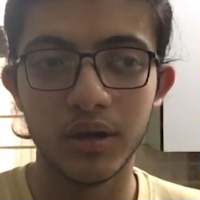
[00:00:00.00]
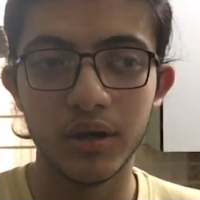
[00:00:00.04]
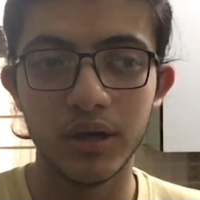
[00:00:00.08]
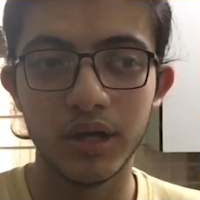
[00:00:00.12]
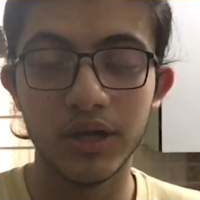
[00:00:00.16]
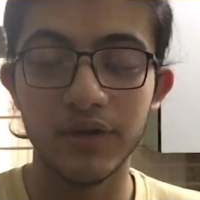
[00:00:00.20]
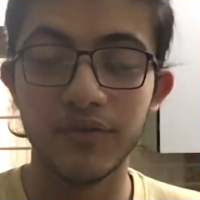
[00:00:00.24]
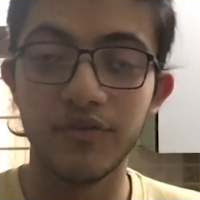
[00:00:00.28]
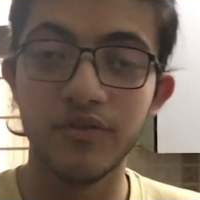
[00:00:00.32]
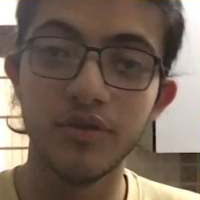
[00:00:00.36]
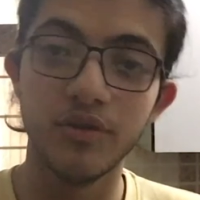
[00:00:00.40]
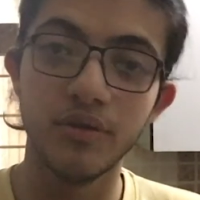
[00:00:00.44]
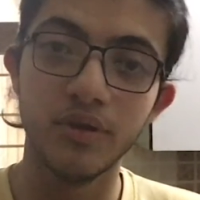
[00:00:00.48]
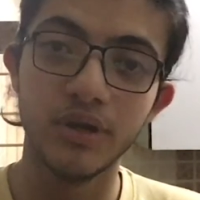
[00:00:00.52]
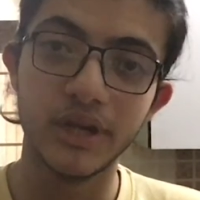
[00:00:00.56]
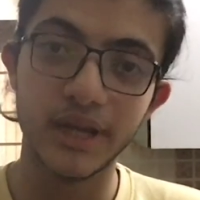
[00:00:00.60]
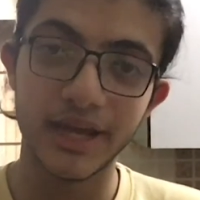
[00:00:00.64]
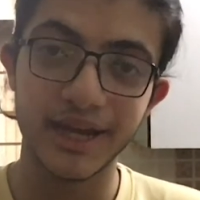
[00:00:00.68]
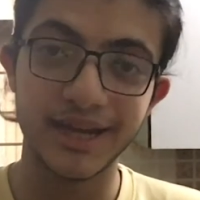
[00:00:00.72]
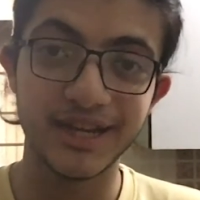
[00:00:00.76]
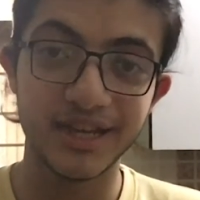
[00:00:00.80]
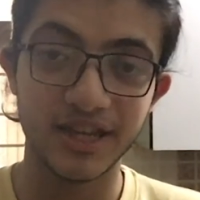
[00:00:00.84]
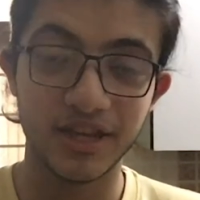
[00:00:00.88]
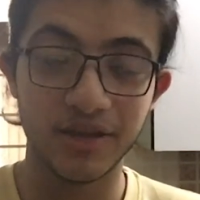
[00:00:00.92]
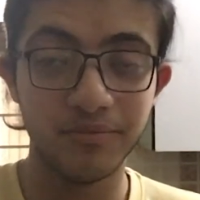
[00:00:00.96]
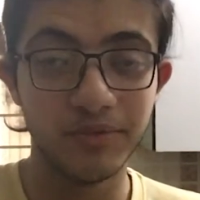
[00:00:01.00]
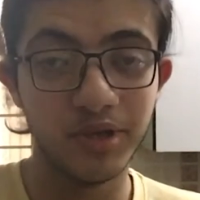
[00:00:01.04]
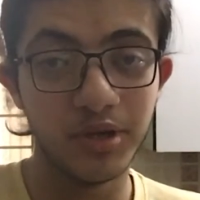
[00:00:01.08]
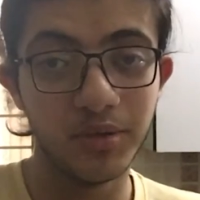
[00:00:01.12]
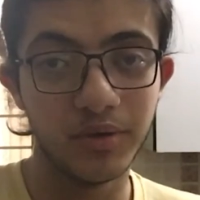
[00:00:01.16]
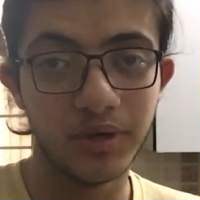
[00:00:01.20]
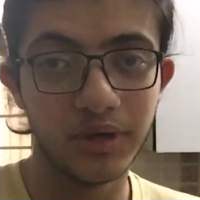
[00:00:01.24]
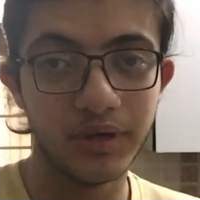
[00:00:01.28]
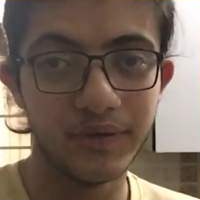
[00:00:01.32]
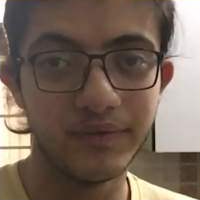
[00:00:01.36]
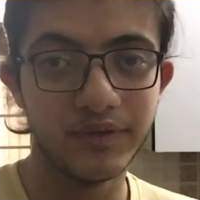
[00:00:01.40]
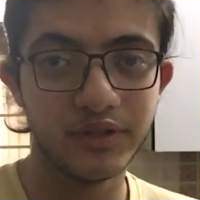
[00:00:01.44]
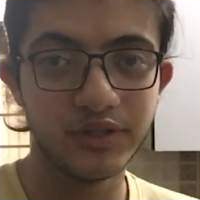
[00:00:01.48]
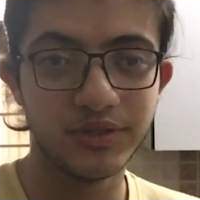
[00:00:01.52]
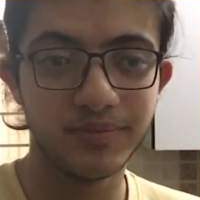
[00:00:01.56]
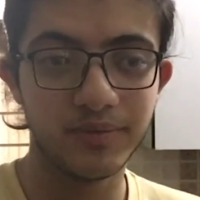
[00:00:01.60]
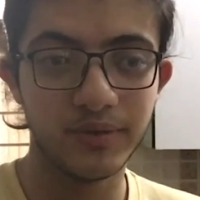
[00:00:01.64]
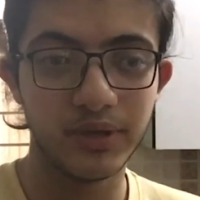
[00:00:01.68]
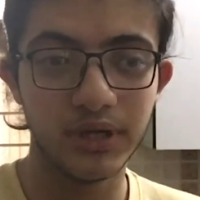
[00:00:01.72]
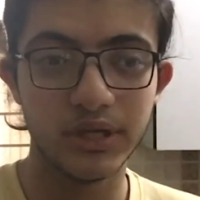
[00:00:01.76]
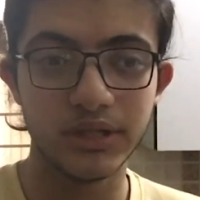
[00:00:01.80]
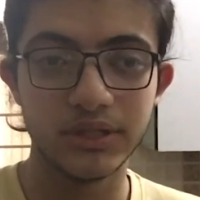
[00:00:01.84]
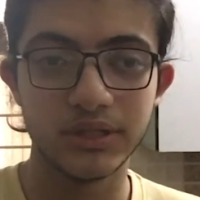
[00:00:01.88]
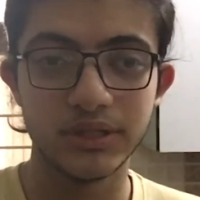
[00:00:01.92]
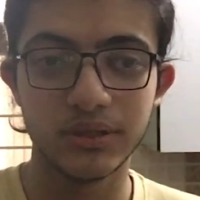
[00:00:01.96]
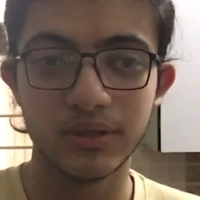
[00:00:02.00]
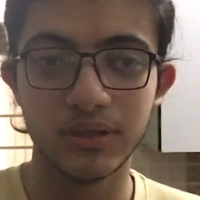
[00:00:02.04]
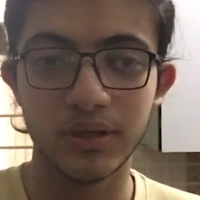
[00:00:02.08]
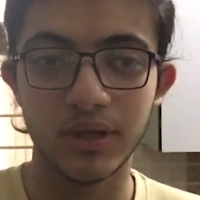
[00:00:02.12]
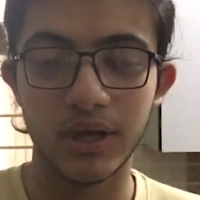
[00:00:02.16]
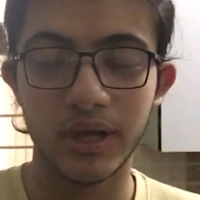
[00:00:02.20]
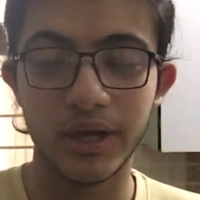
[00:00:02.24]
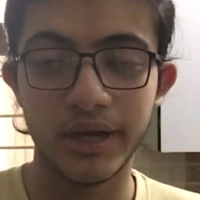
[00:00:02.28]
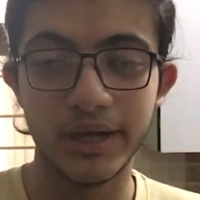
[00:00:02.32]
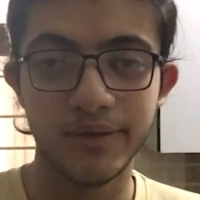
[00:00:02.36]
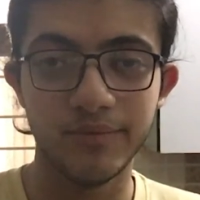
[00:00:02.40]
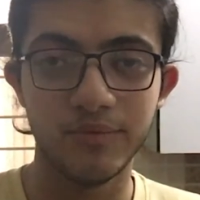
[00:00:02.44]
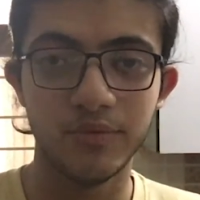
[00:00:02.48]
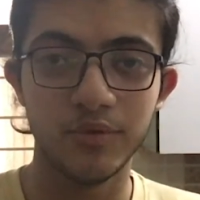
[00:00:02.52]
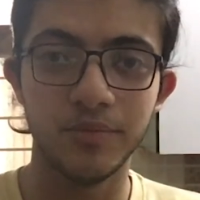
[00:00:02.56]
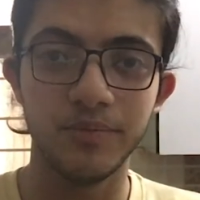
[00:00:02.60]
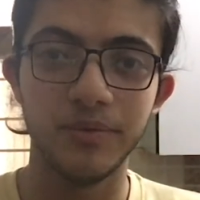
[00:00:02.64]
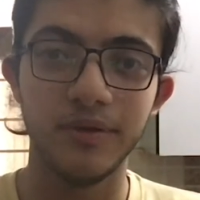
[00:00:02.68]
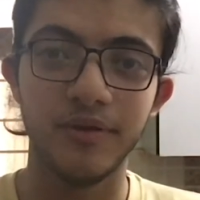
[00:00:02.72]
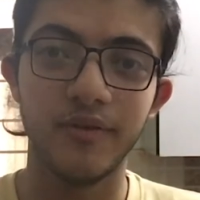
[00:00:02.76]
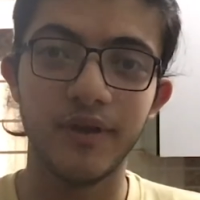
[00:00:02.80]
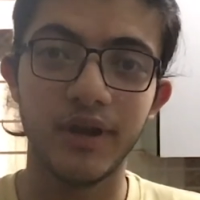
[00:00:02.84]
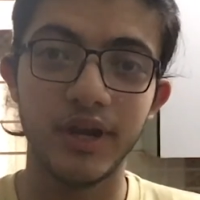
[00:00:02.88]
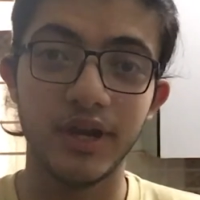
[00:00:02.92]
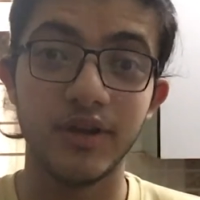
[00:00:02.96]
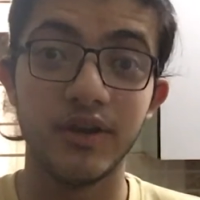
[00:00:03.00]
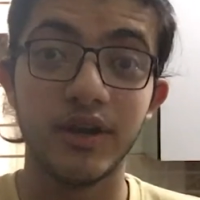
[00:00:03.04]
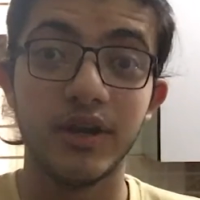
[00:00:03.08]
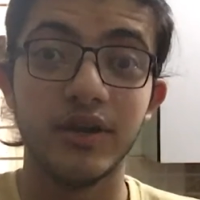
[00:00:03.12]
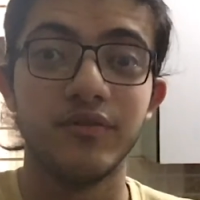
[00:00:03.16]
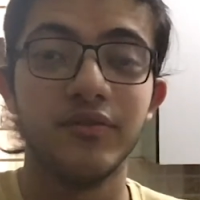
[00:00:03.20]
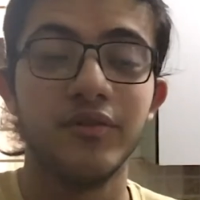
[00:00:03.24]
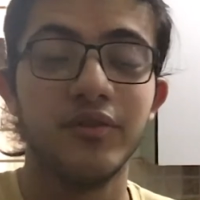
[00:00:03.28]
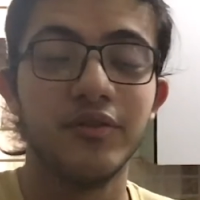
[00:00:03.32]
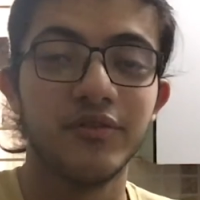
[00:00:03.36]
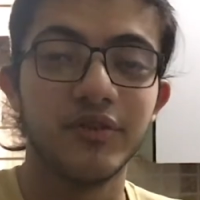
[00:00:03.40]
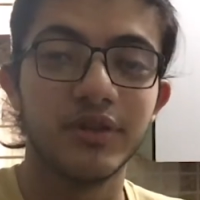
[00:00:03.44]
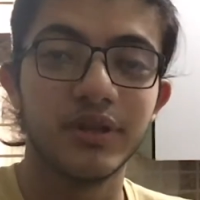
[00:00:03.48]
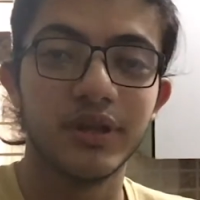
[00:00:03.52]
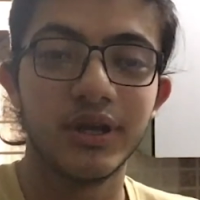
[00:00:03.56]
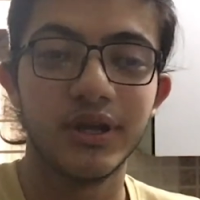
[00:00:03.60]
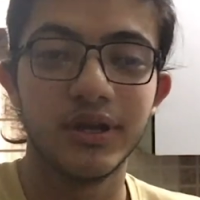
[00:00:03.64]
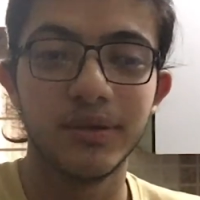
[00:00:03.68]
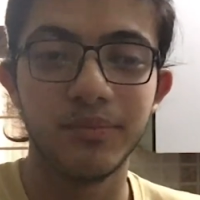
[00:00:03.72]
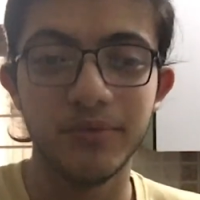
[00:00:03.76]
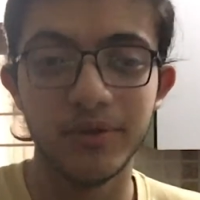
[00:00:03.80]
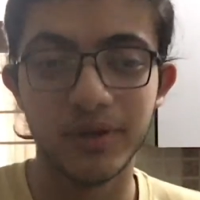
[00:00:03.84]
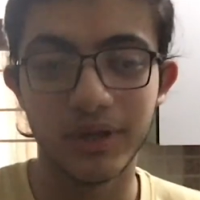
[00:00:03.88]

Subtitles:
If you'd like to give me a word of inspiration, I would be very grateful for that.